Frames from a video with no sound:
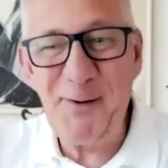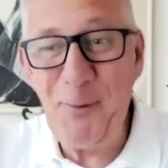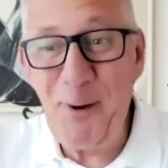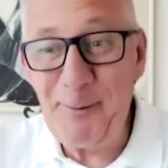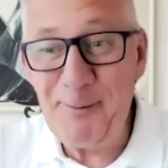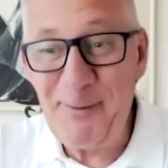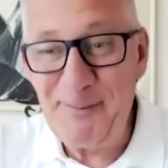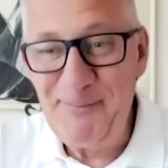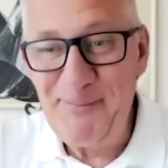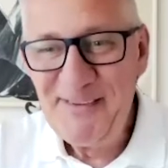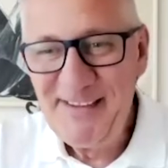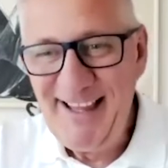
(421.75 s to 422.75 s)
to work with them
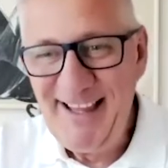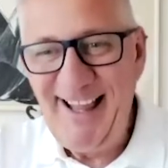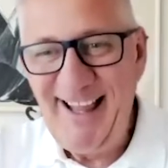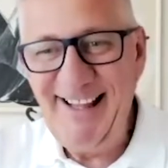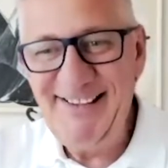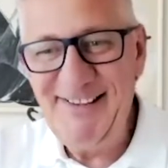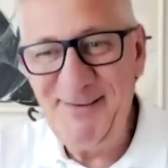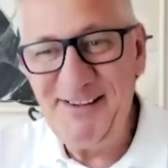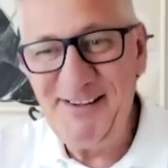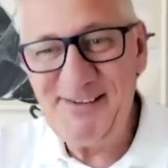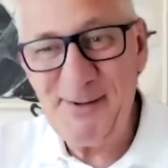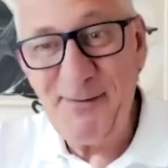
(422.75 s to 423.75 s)
and you've got
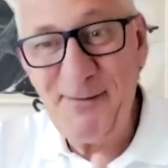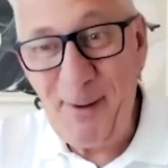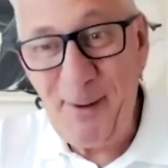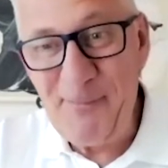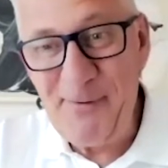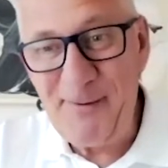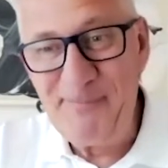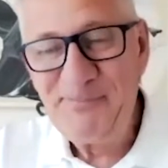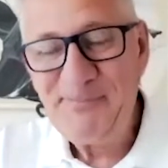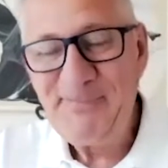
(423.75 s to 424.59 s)
to sort of help them.